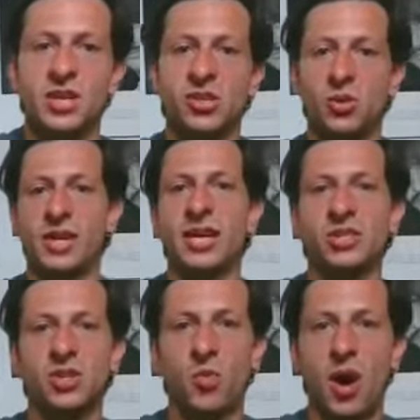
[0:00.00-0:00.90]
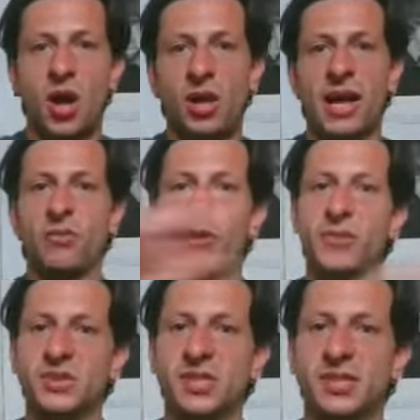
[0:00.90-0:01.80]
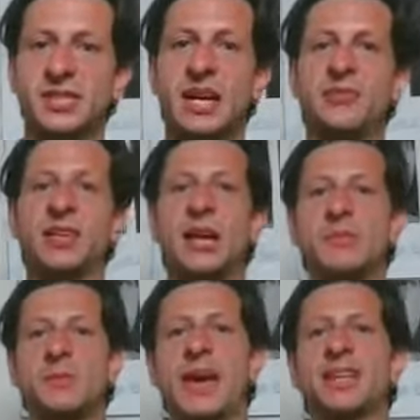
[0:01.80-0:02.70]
so it hits the wall and reverses itself and comes back.